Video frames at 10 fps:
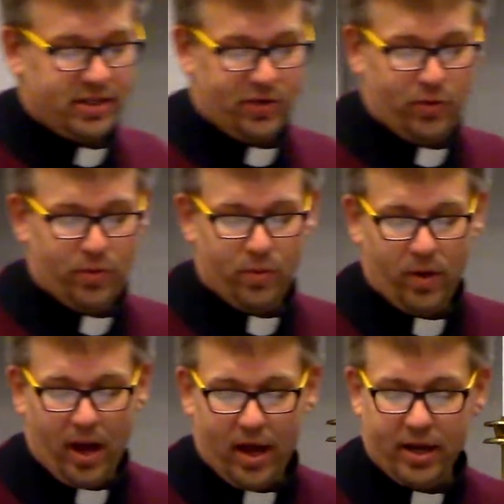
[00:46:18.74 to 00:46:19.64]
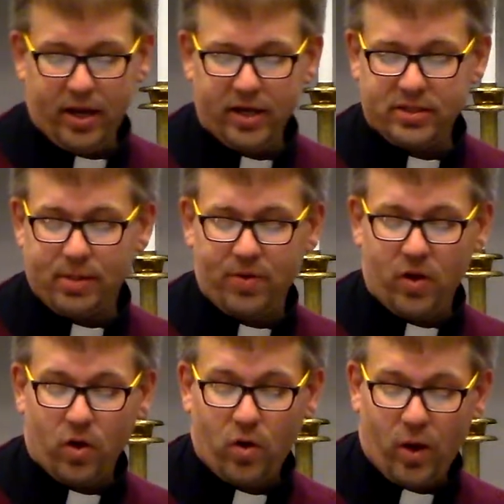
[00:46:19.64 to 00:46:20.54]
to get some of
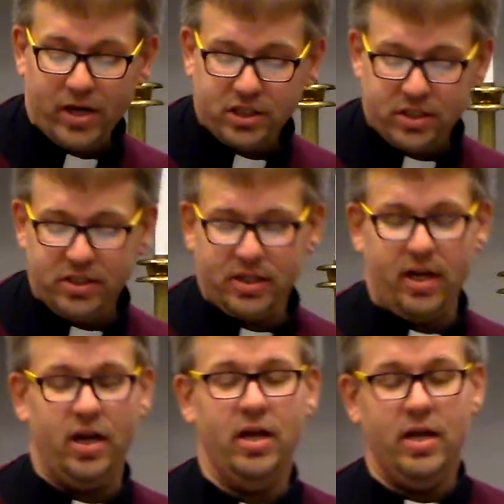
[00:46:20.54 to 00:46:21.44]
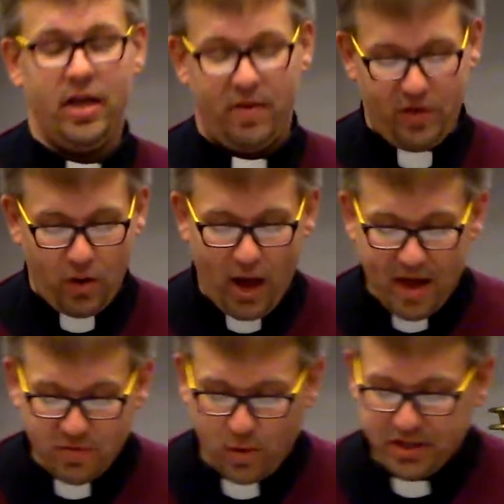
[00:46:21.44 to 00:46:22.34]
your questions. And if you don't
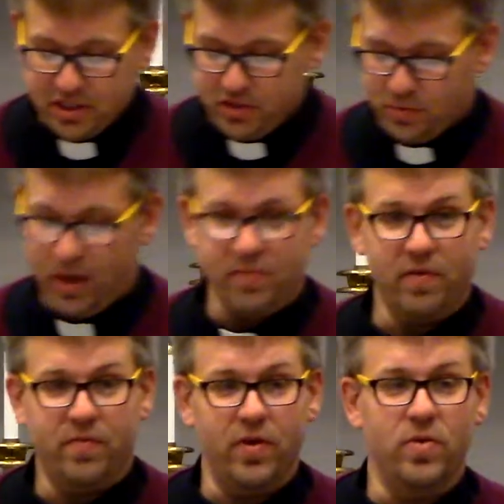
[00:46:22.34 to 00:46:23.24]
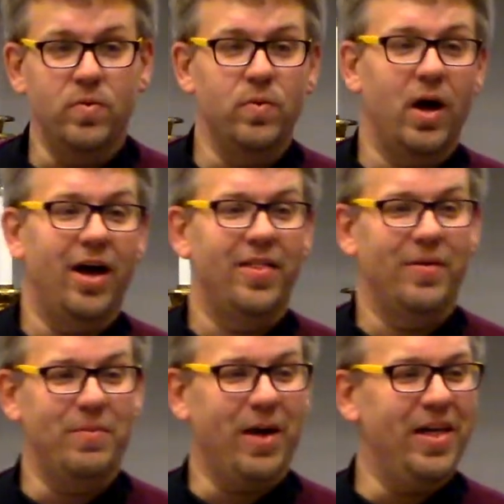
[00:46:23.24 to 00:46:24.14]
have questions, we have a few
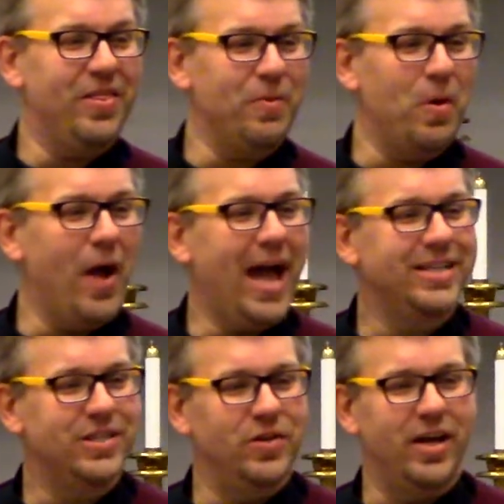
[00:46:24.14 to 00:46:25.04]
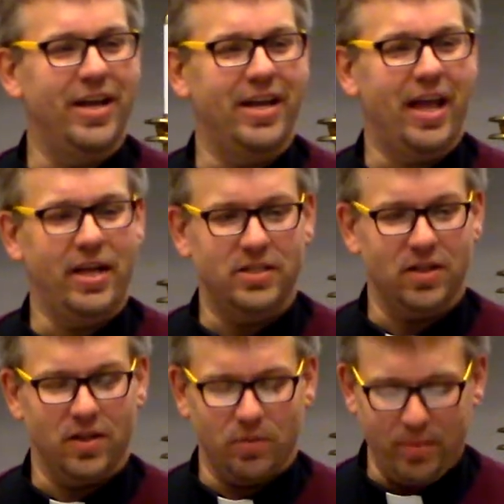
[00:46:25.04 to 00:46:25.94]
that we might throw at you to engage a
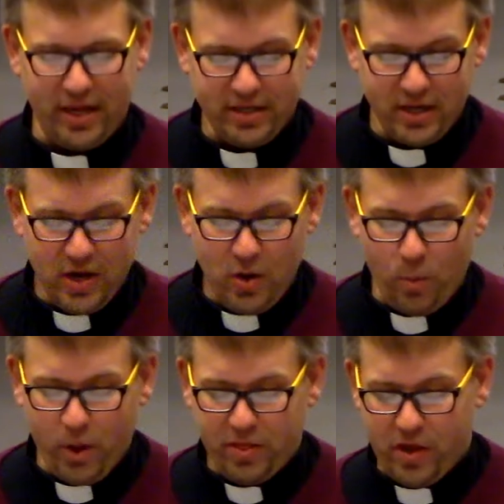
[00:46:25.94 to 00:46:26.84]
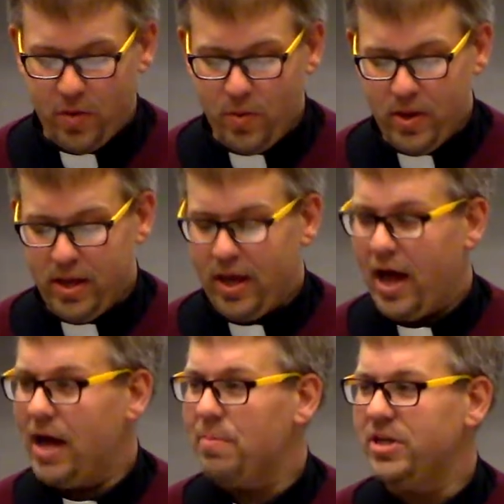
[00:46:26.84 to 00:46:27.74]
little bit with you.
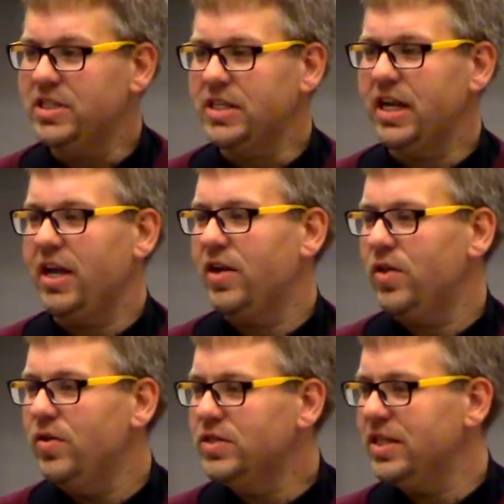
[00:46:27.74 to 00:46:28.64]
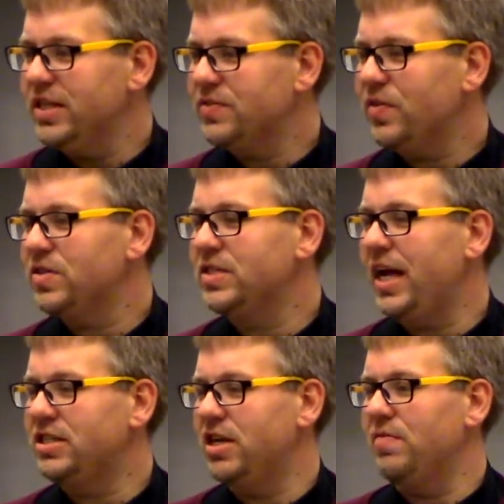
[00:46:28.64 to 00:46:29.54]
But just in conclusion, this first
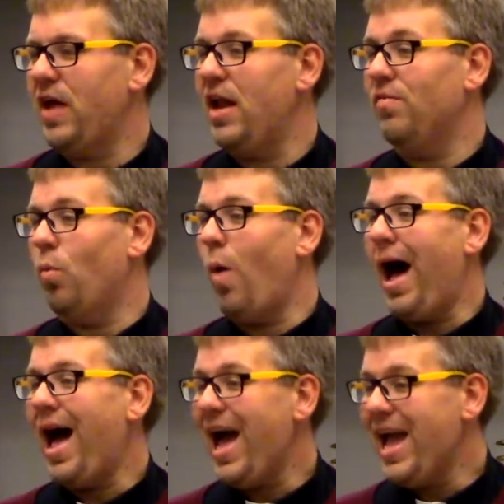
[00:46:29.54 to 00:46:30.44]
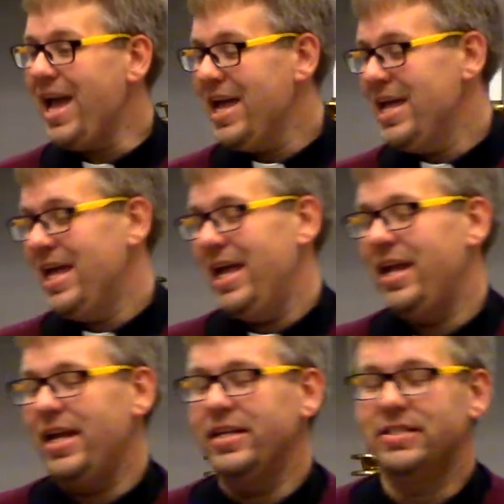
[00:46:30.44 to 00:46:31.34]
section of kind of why
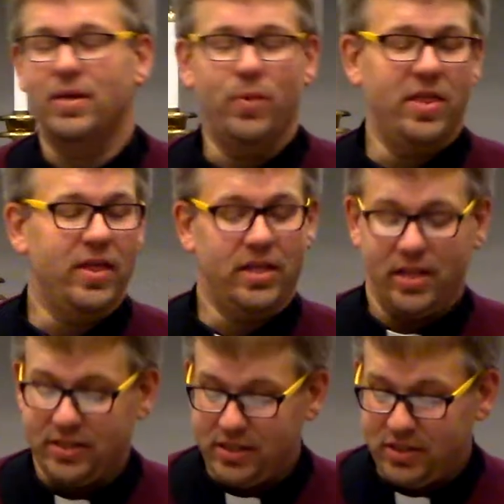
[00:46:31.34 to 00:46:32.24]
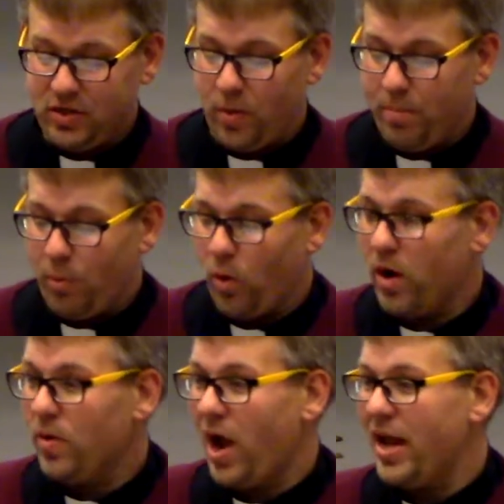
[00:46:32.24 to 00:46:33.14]
it is that we think this is so
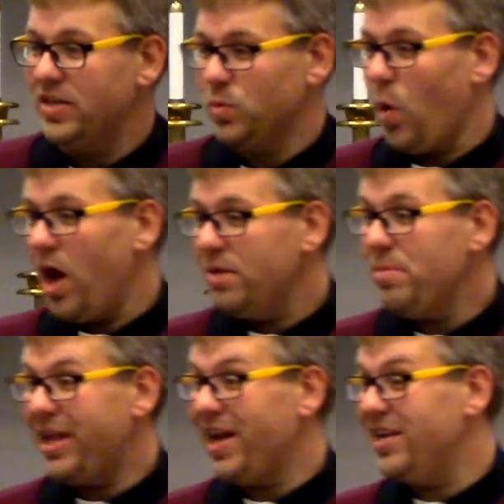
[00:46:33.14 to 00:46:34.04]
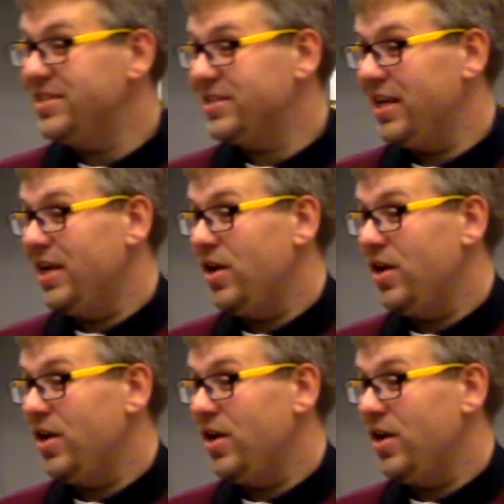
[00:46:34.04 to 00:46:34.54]
important, right, is one, because